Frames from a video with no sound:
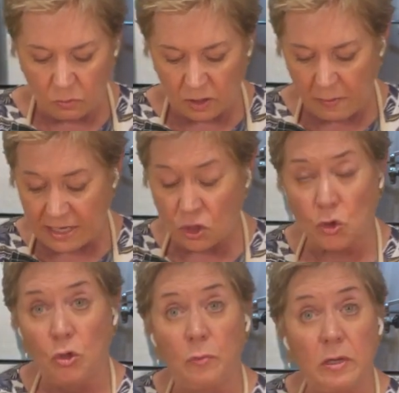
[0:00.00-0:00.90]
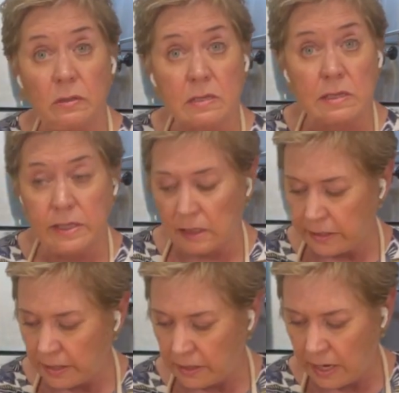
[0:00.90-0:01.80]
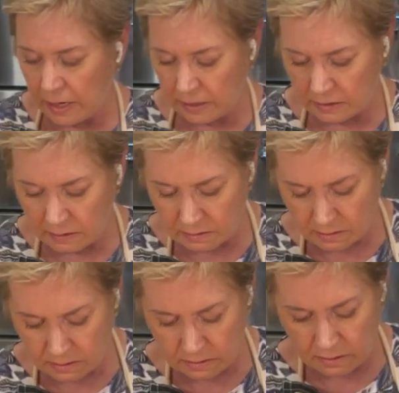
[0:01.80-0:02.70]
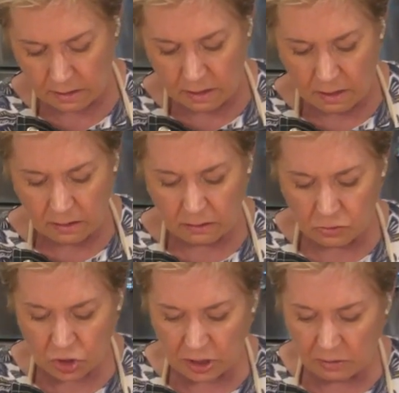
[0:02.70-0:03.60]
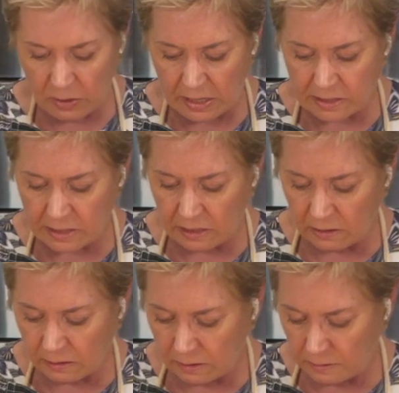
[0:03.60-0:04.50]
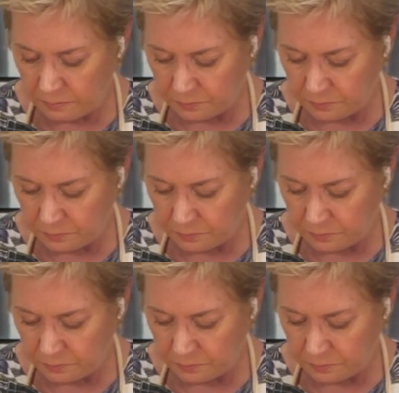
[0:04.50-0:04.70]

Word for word: with my scrupulously clean hands. Little chickpeas here.